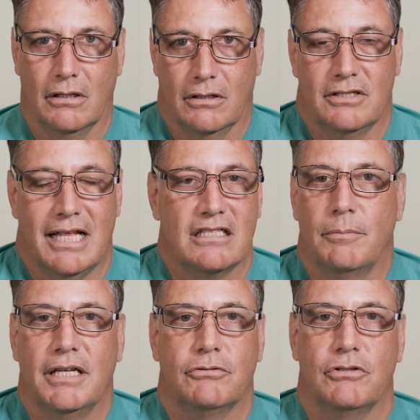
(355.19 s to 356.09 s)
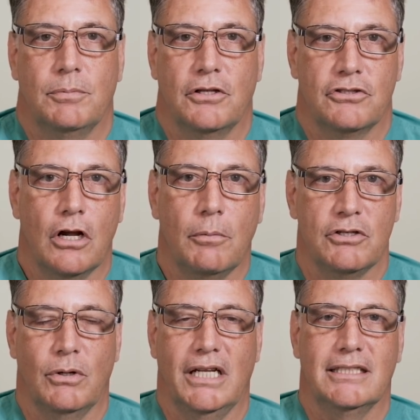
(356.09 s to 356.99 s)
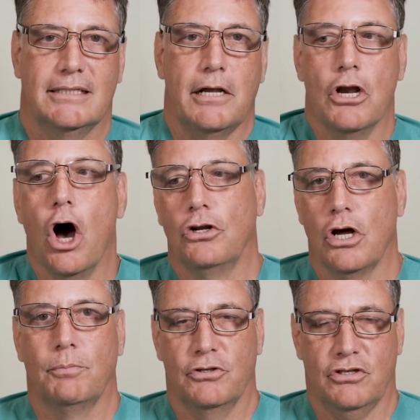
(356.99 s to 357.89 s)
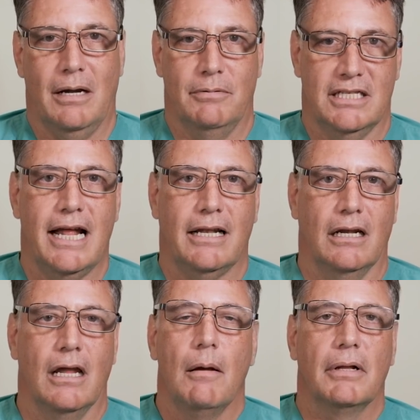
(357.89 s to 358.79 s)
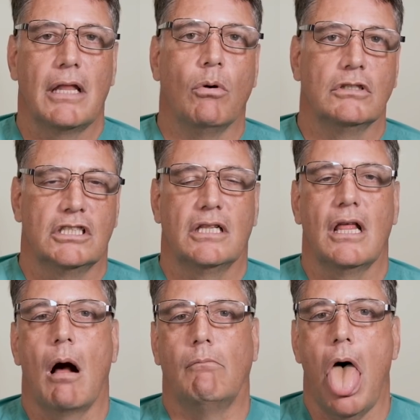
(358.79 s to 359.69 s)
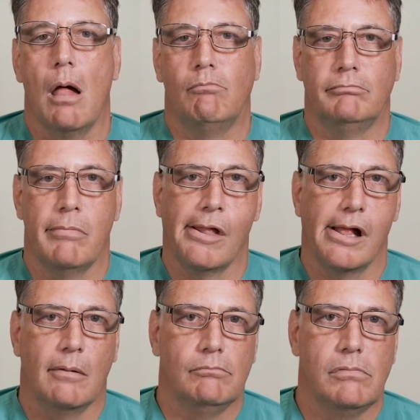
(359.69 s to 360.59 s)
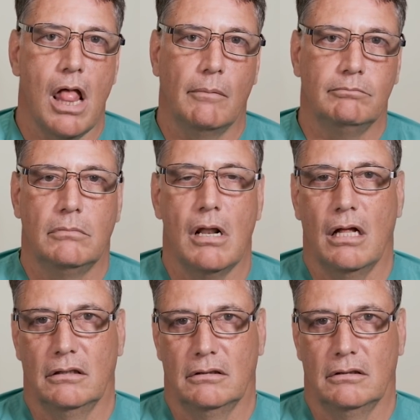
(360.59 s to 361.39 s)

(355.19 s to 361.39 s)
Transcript: Because that's the best response. Nobody's willing to say, no, don't prescribe a statin. But they all just sit there and go, blah, blah, blah, blah.